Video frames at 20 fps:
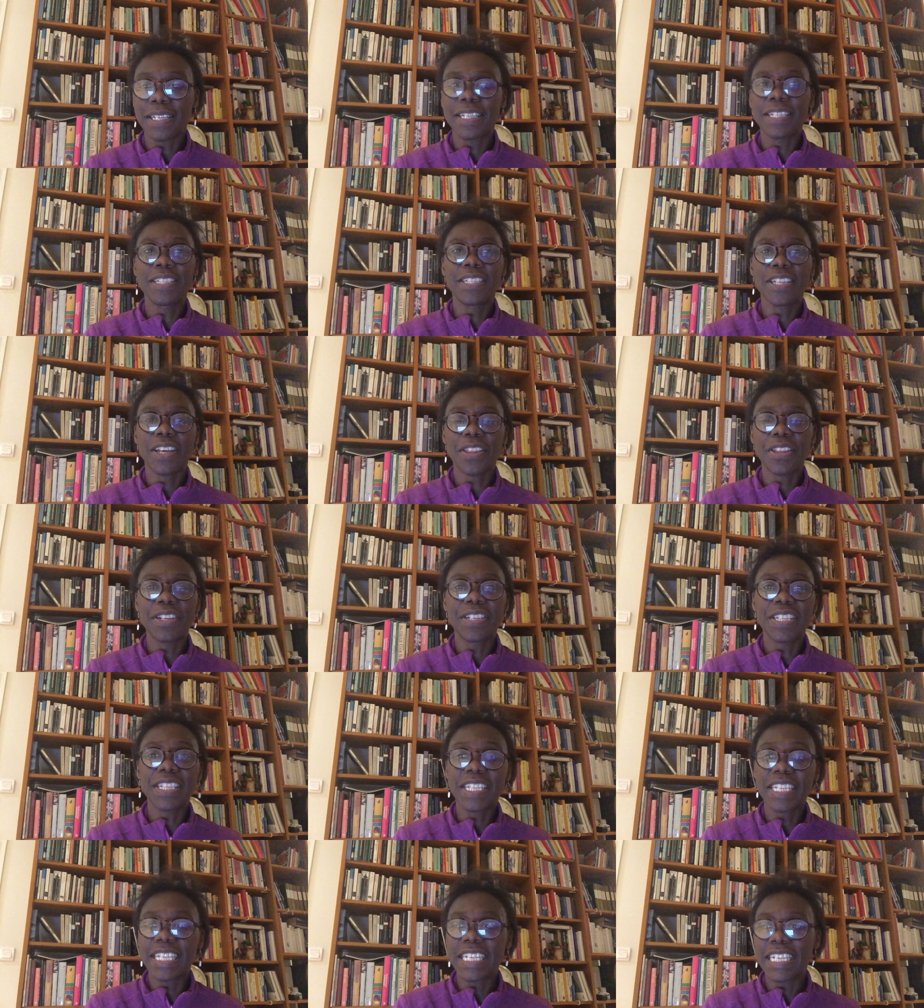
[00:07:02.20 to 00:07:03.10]
each other and
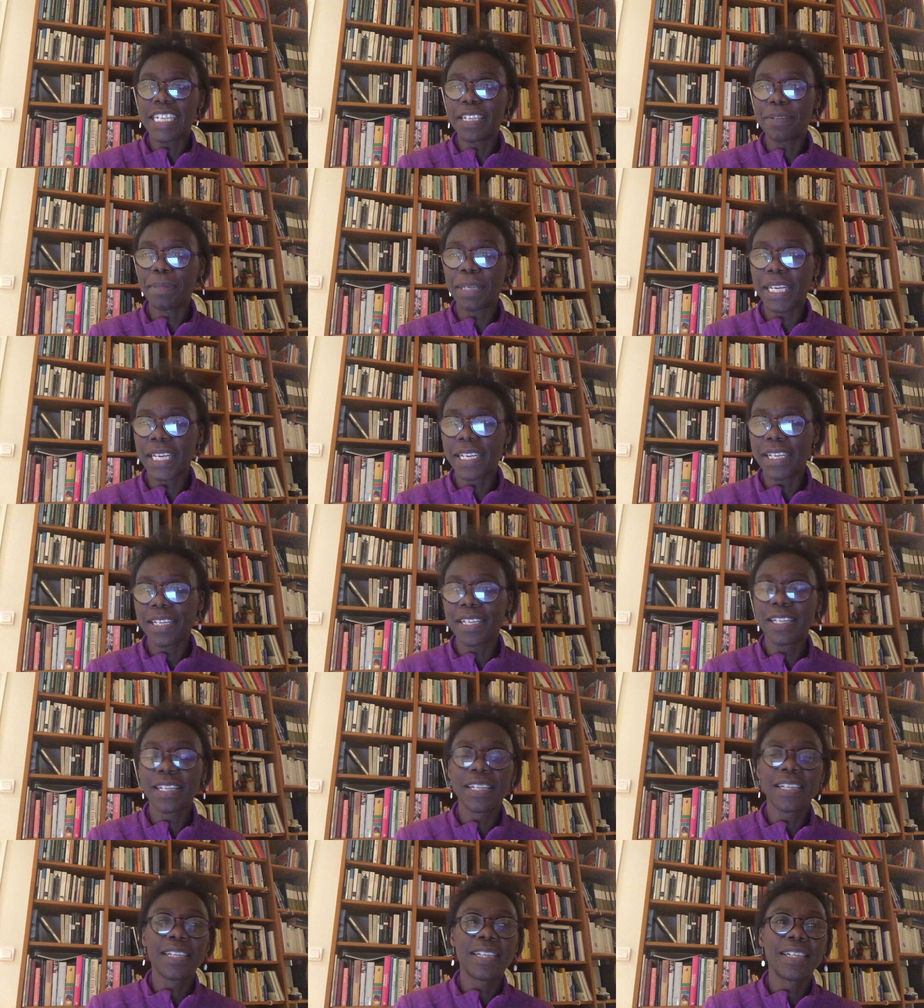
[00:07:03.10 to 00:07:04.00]
scheming
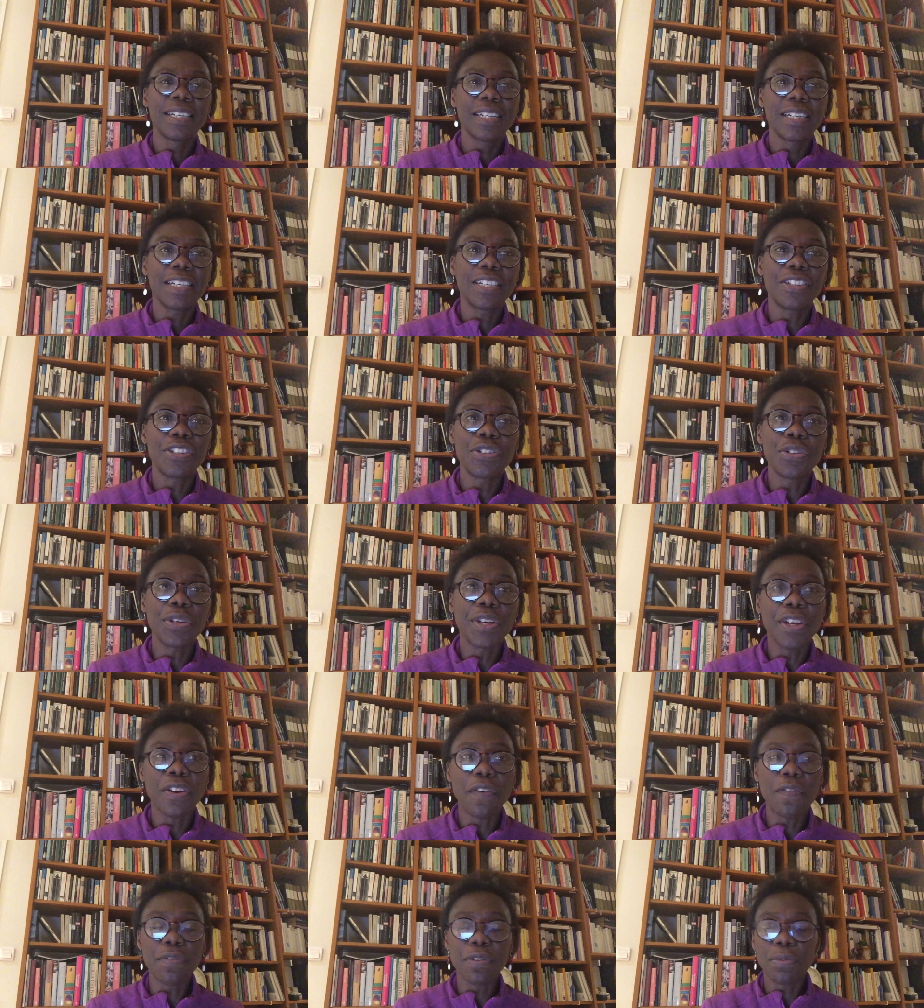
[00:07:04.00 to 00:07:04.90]
and doing
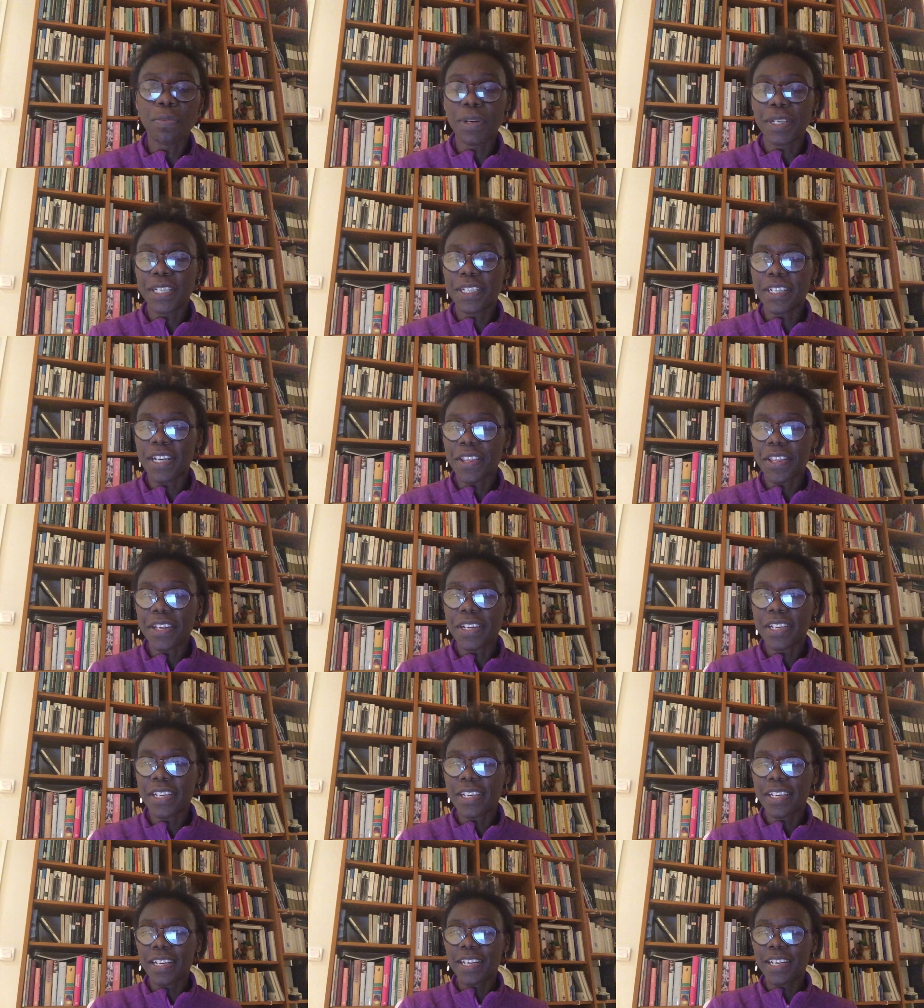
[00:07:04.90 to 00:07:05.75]
off with one another.